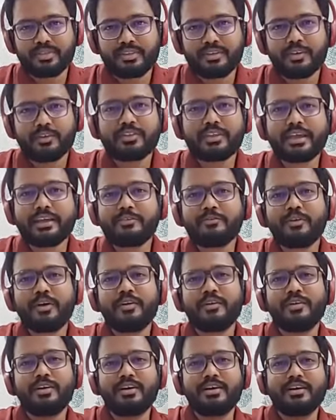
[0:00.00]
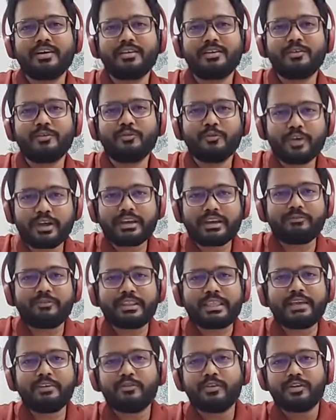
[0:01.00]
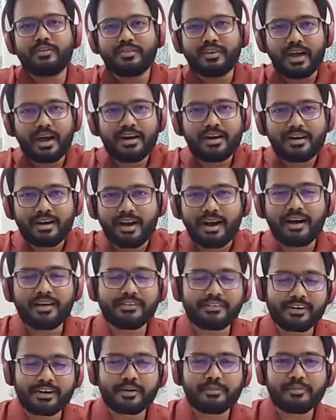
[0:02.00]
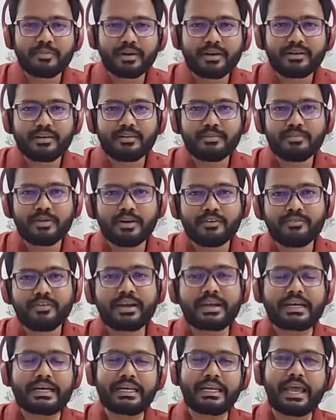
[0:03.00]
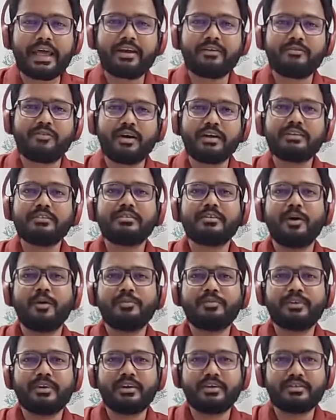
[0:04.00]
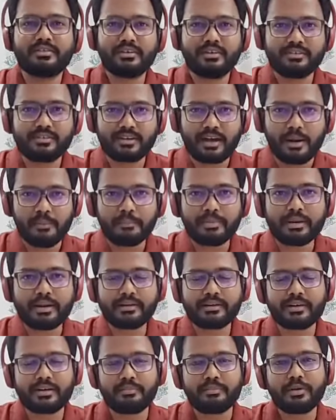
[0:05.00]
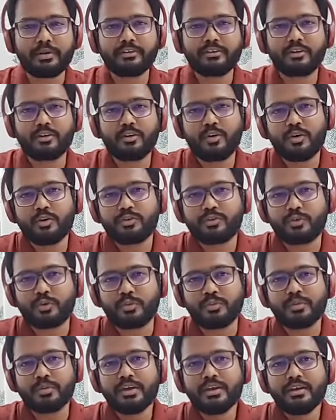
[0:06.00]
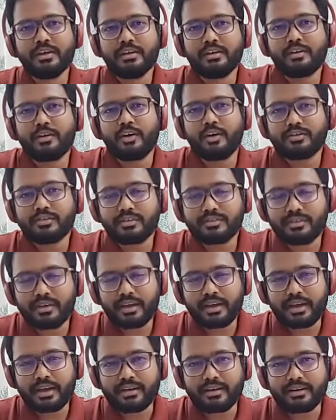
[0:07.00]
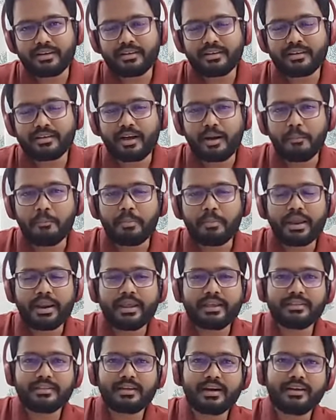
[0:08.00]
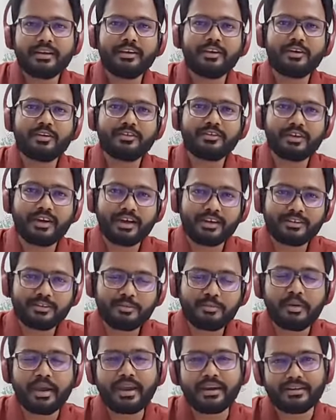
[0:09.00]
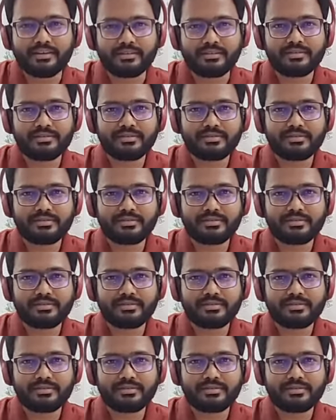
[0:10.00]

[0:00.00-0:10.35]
you think uh, we, we think we've done our treatment perfectly and once obturation is completed patient goes home calls us again complaining that he or she has pain